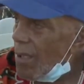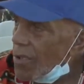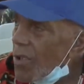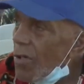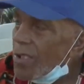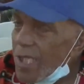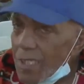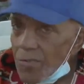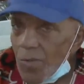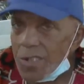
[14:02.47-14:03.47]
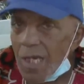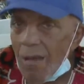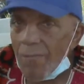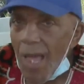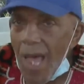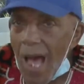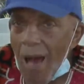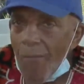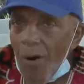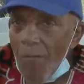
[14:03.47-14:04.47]
So this was a
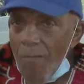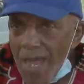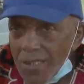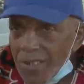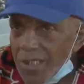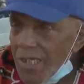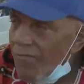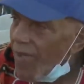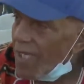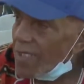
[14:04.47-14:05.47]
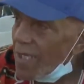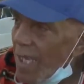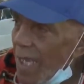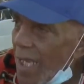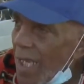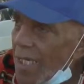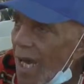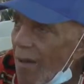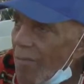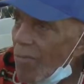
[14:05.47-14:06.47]
momentous event
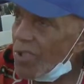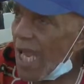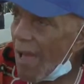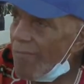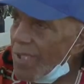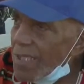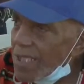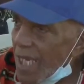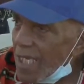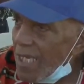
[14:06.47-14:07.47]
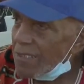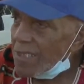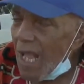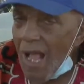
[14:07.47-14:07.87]
which happened in St. Kitts.